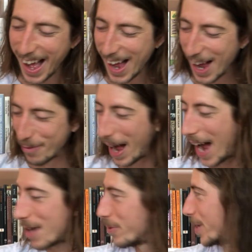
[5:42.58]

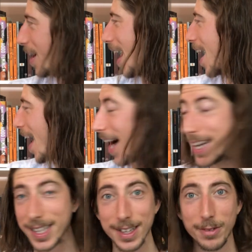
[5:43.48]
I would
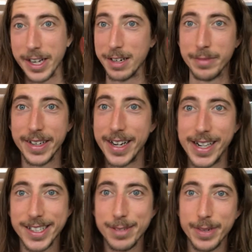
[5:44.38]
highly recommend
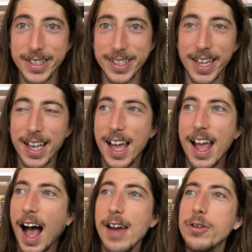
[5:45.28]
Nasty Bits. Like,
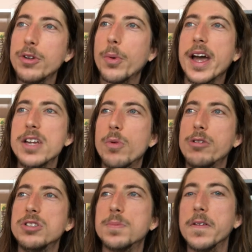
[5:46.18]
I don't know
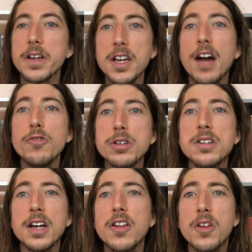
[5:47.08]
anyone who's been like, yeah, I've looked
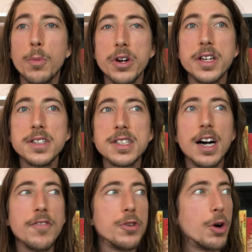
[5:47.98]
into Anthony Bourdain's
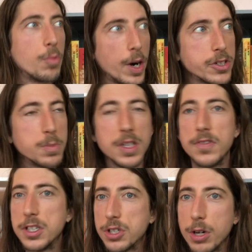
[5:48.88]
stuff, you know, watched some
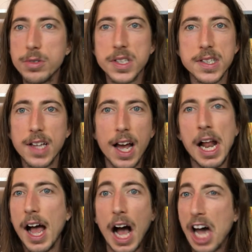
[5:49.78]
TV shows, this,
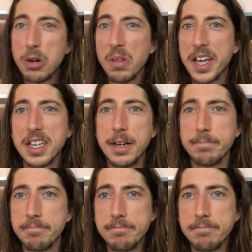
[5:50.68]
that. I don't like him.